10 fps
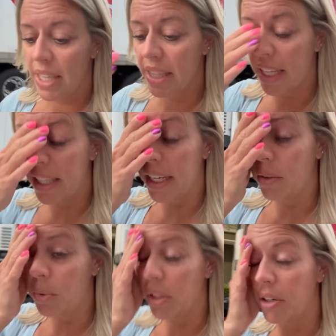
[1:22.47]
that that
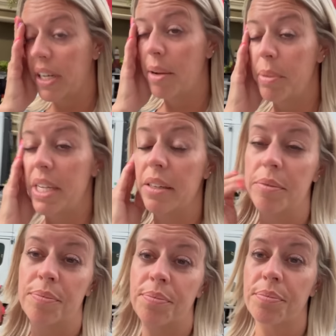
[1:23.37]
worker gave me
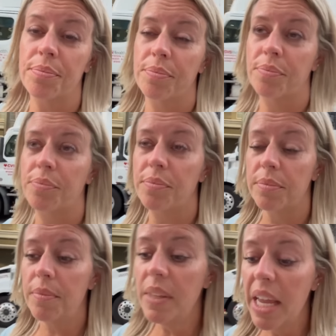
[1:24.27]

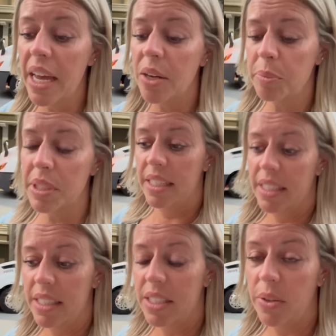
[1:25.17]
helped,
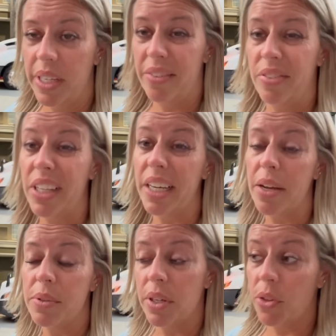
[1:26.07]
so I didn't feel like I
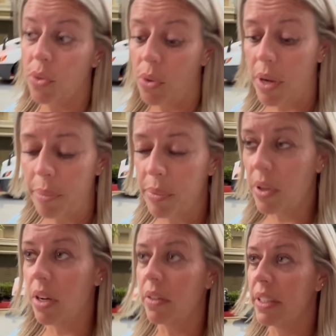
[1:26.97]
was going to throw up
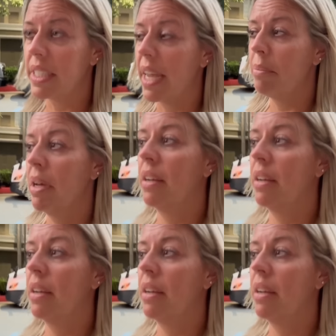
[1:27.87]
all the time.